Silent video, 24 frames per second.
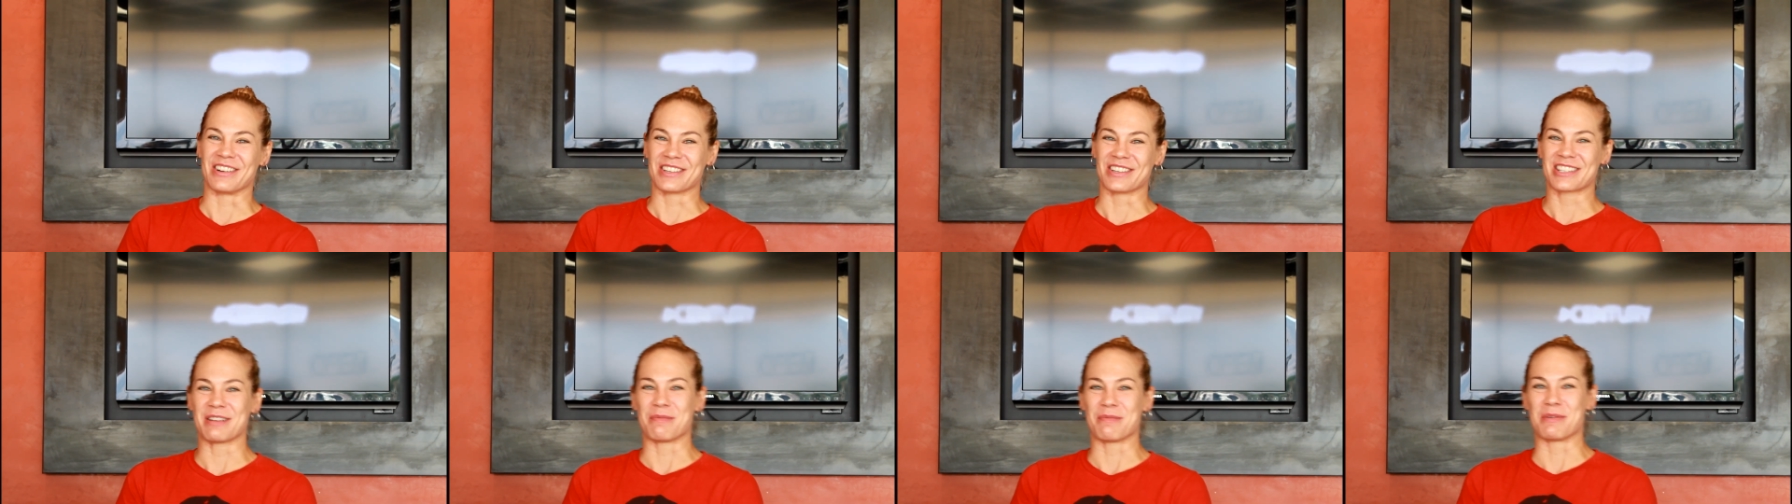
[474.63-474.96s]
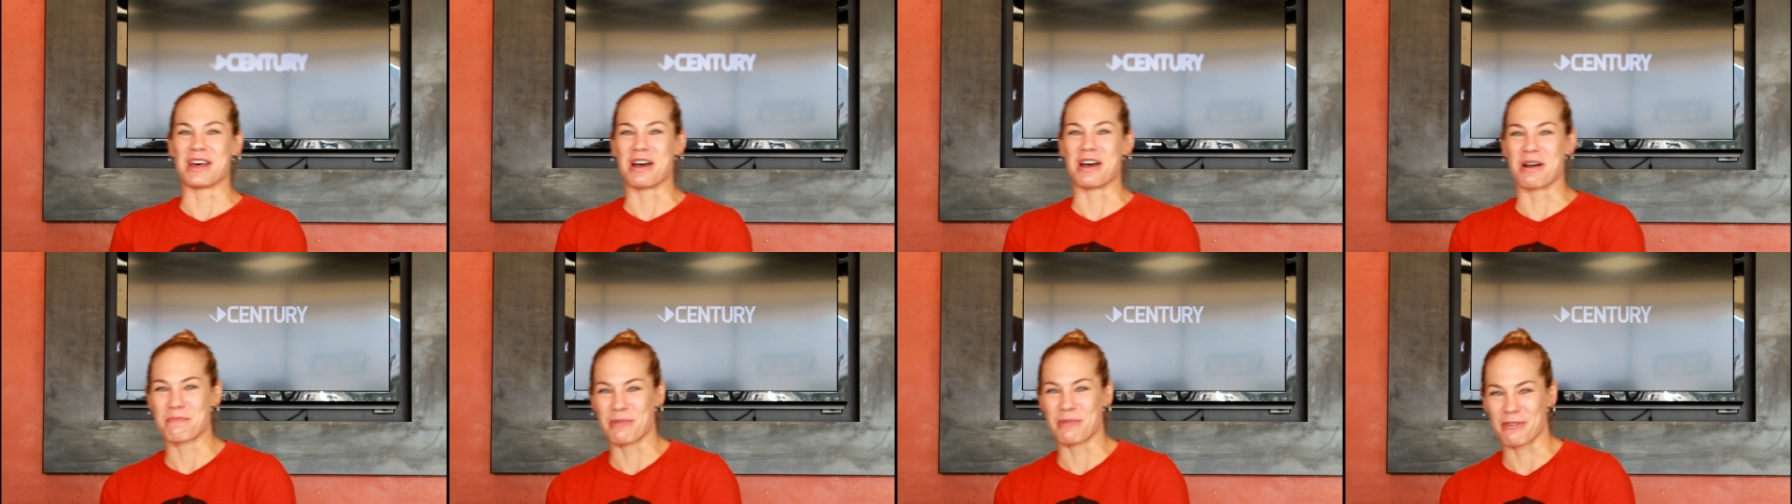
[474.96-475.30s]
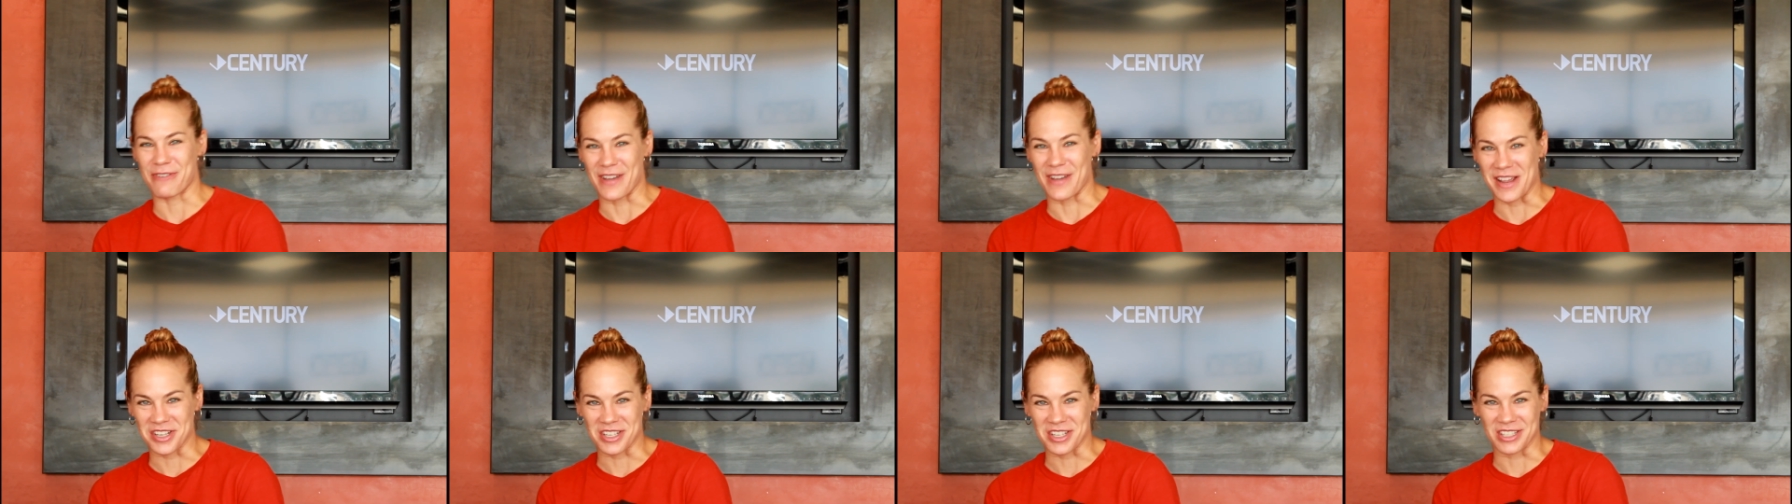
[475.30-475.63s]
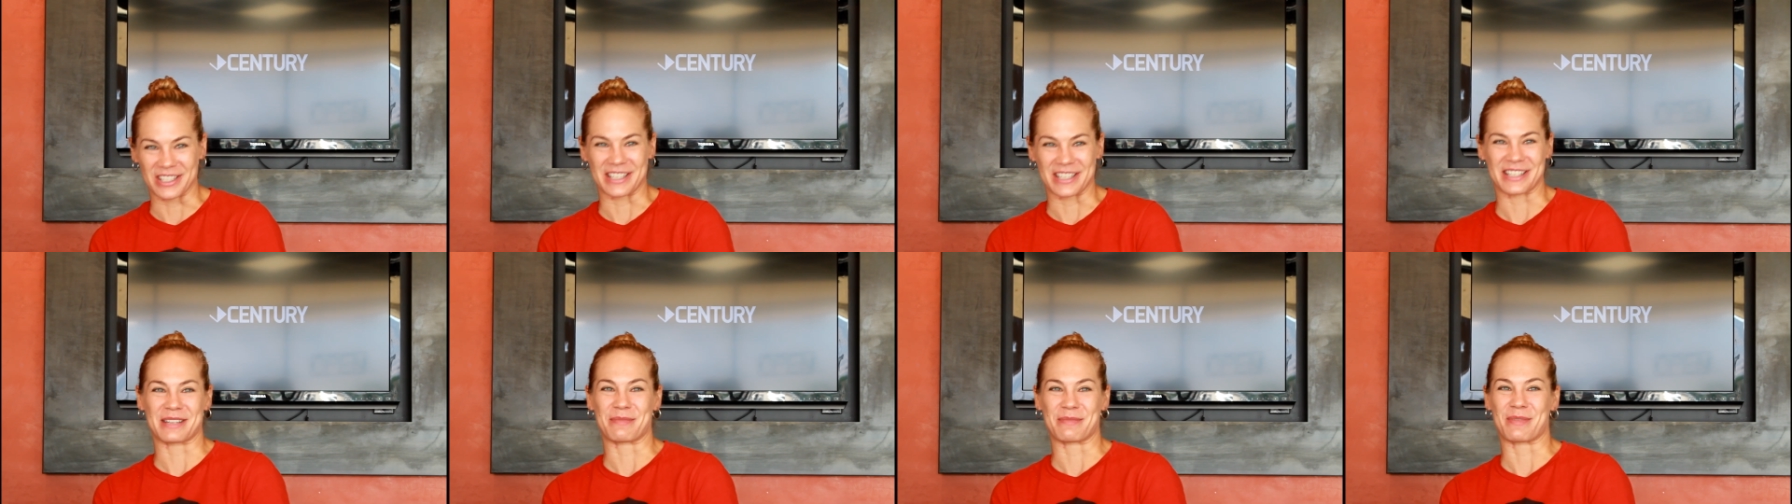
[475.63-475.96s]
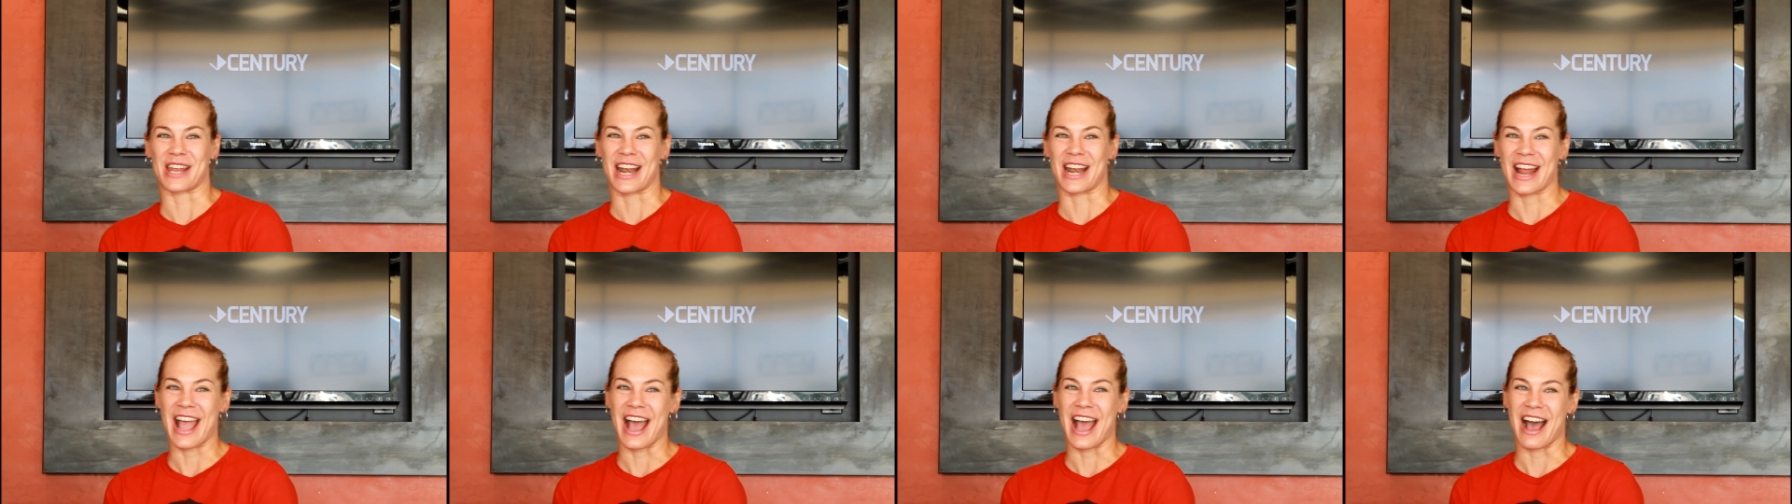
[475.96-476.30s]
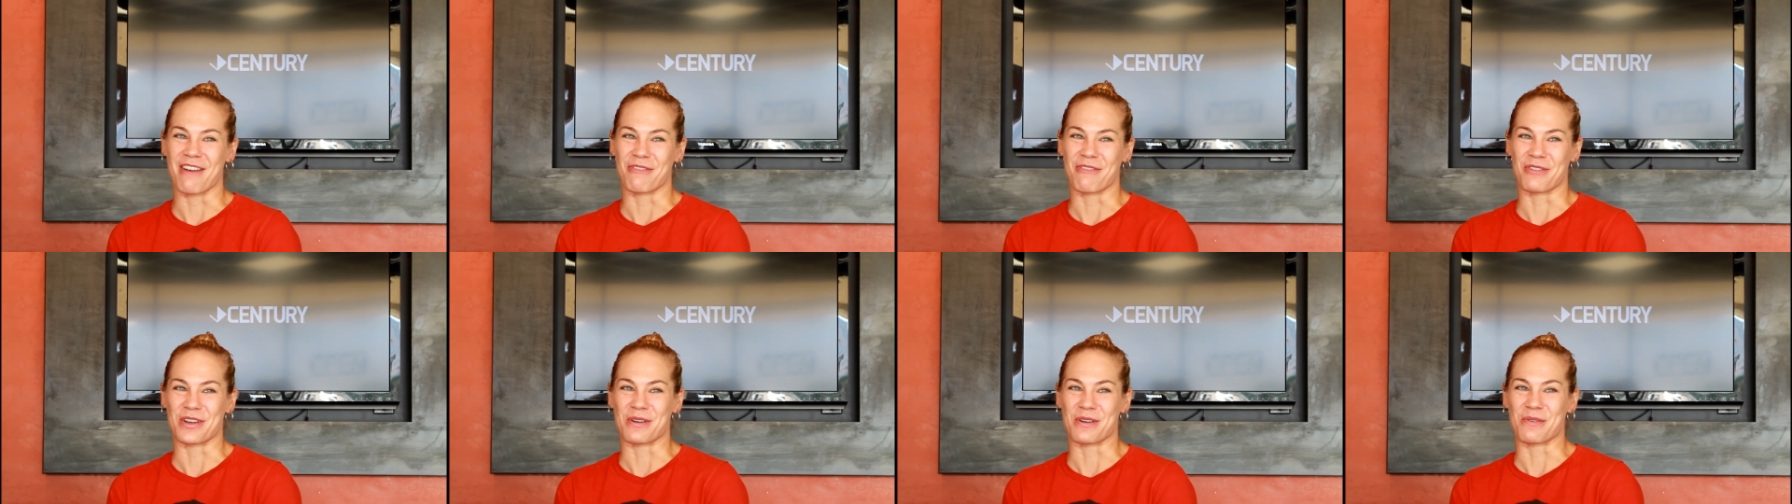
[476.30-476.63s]
some of the unprofessionalism that I
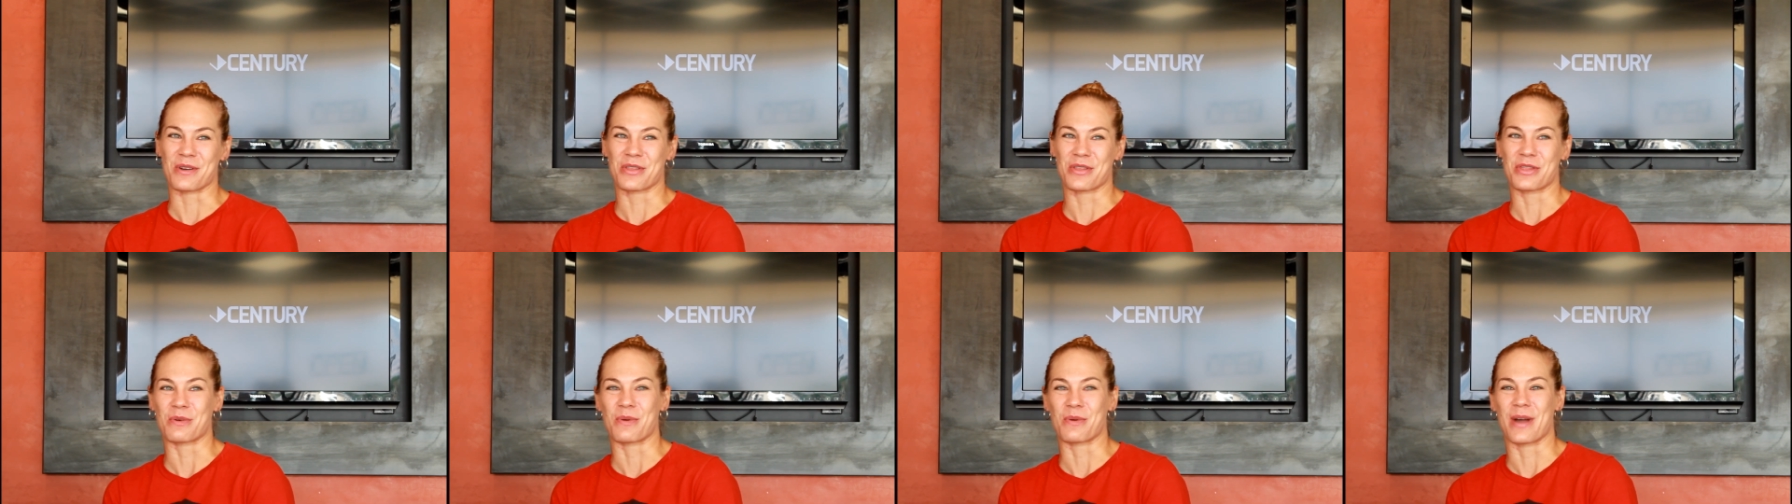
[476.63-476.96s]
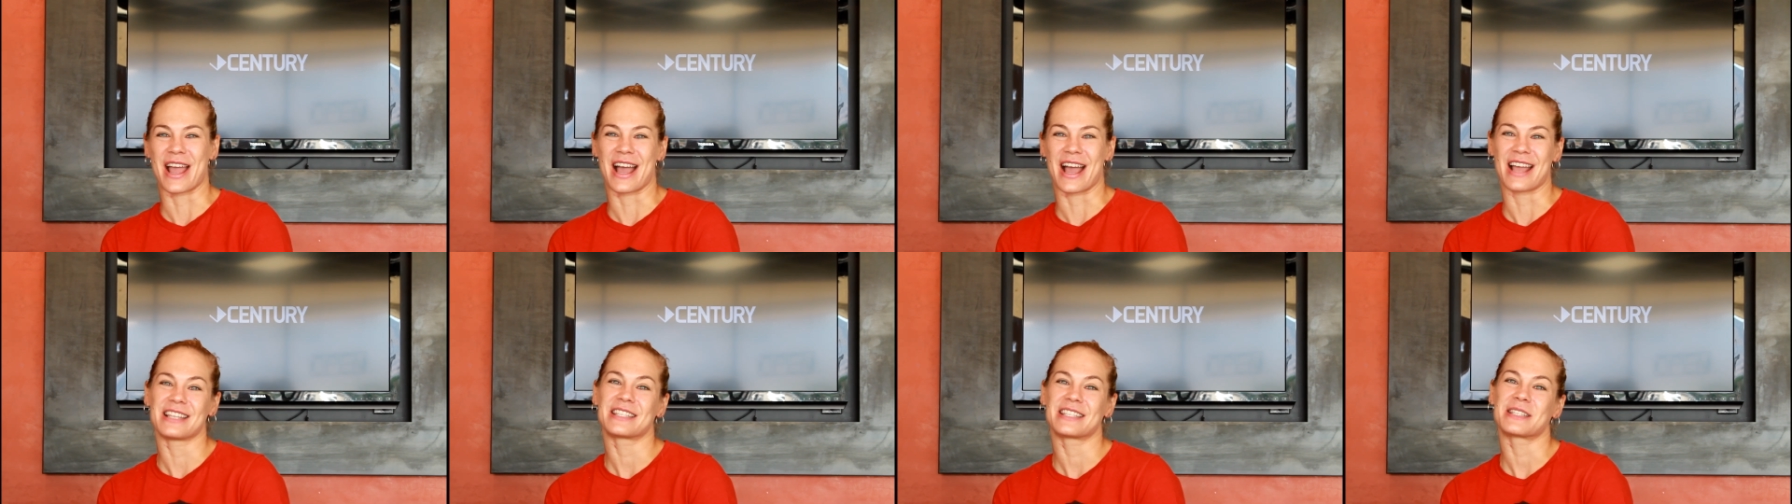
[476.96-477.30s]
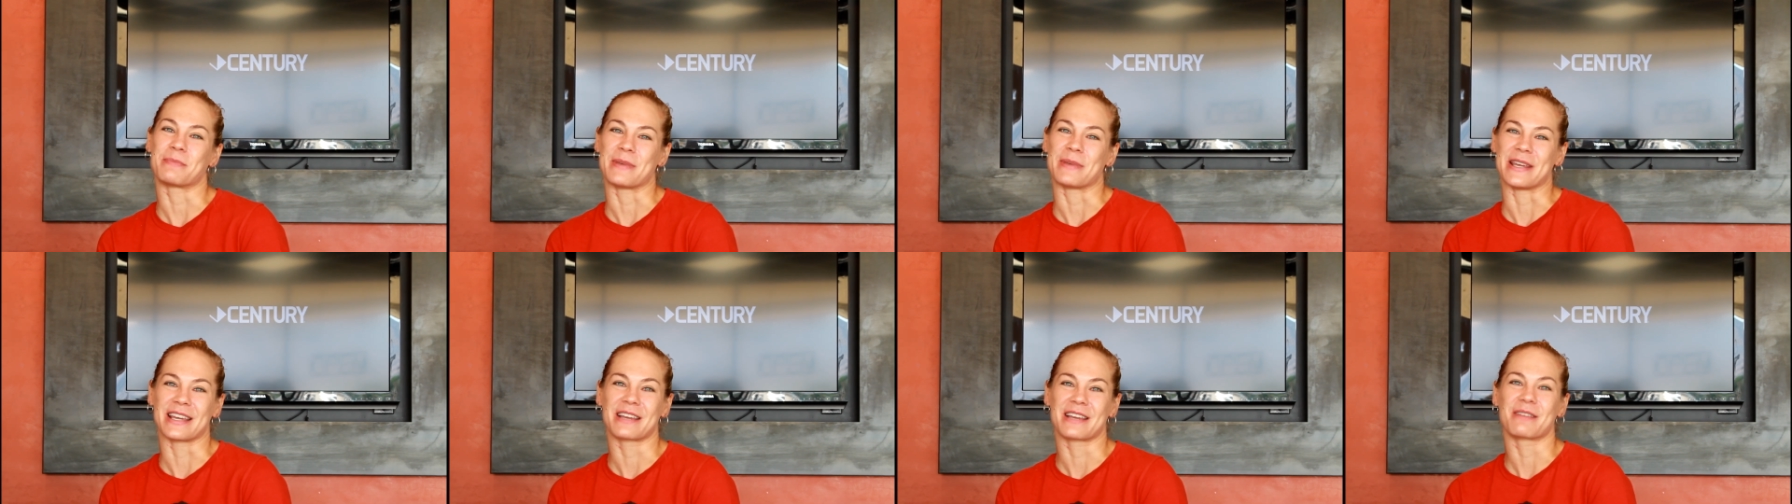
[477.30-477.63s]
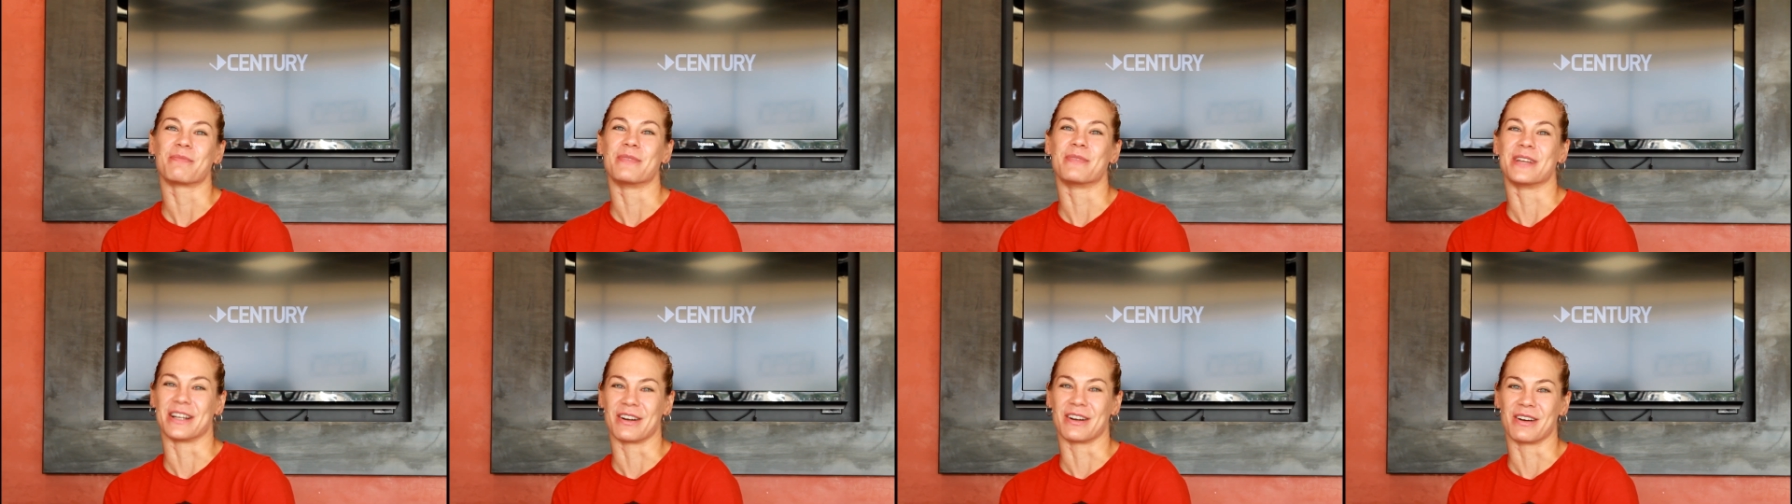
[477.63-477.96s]
have with the way I speak.